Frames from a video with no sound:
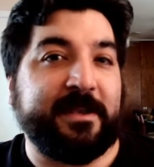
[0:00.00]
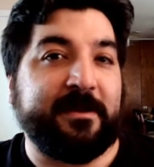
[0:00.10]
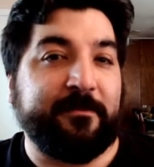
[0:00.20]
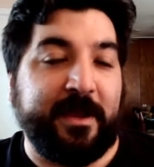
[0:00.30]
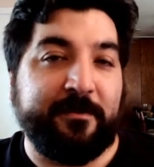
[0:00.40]

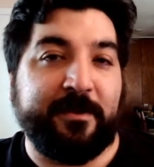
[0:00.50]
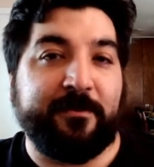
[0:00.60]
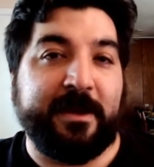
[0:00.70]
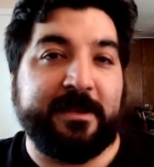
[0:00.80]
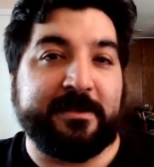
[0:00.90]
and might be
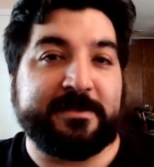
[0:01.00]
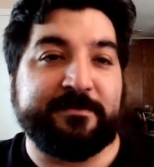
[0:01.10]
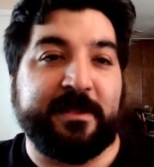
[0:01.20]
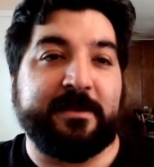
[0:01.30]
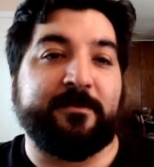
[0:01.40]
ready to
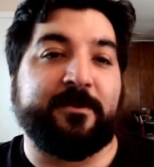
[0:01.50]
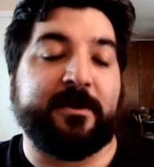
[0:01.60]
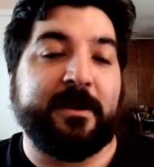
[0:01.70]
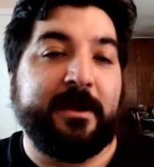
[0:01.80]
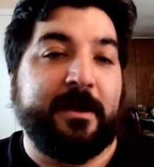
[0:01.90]
smell it
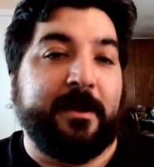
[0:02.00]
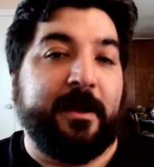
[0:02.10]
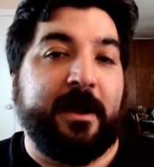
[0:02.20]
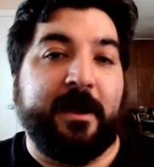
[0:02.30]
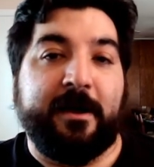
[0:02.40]
more.
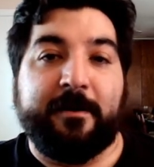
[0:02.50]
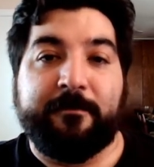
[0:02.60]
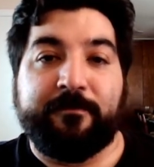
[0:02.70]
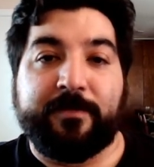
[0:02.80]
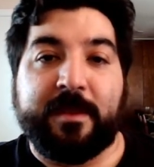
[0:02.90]

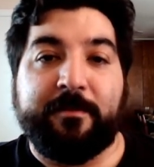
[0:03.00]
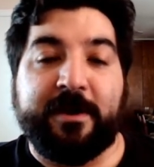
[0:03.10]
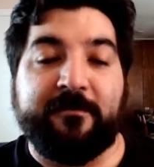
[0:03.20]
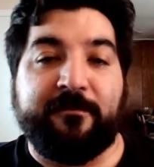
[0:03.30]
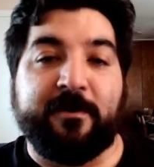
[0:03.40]
Um,
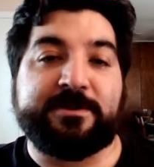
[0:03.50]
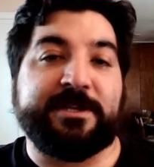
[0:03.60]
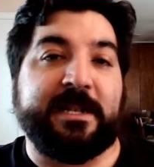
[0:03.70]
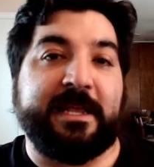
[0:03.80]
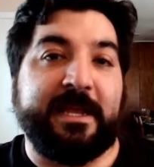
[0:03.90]
but
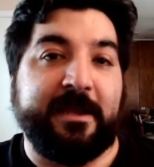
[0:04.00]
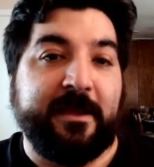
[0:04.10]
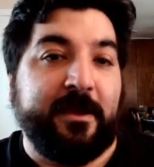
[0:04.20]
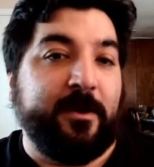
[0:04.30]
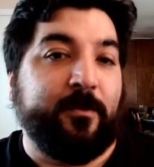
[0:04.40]
unfortunately,
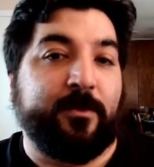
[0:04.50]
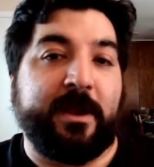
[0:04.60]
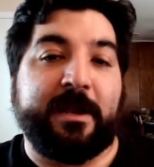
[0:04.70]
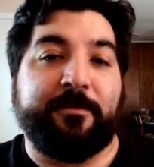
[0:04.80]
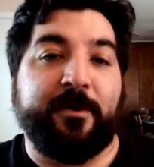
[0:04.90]
we're
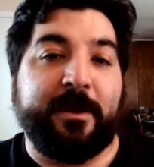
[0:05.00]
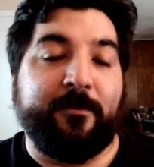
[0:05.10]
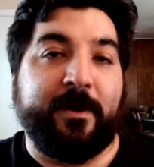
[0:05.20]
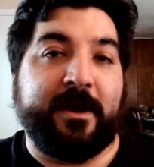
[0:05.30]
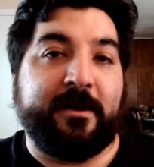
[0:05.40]
at a point
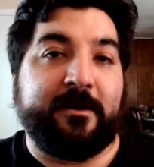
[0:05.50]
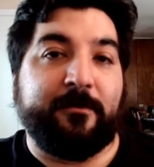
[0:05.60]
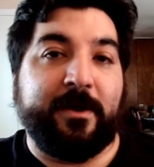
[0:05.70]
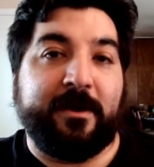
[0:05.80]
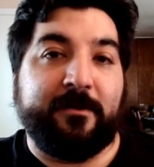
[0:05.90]
where
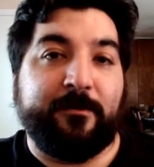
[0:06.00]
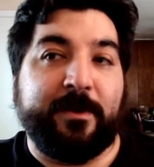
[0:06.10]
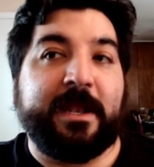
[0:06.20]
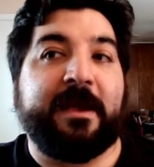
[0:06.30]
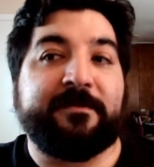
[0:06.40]

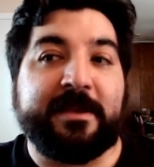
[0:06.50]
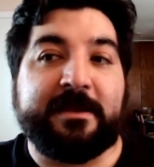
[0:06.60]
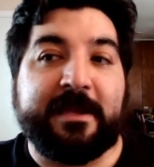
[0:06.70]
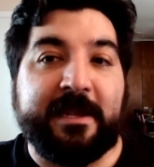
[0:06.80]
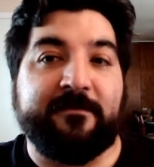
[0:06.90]
we'd have to
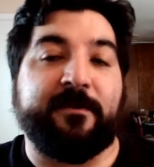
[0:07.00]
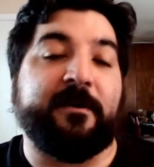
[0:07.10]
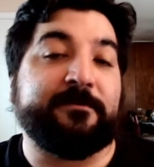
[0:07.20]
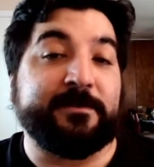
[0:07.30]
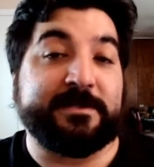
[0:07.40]
get
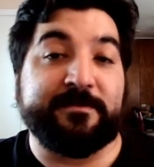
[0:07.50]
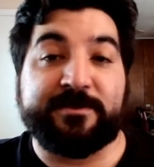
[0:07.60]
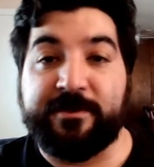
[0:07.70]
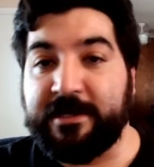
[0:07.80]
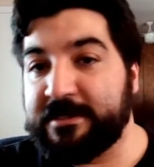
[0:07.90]
involved with some
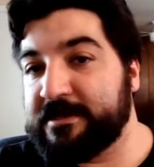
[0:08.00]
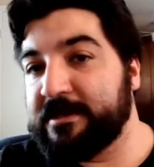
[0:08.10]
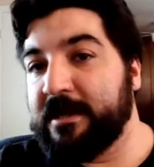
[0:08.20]
treats.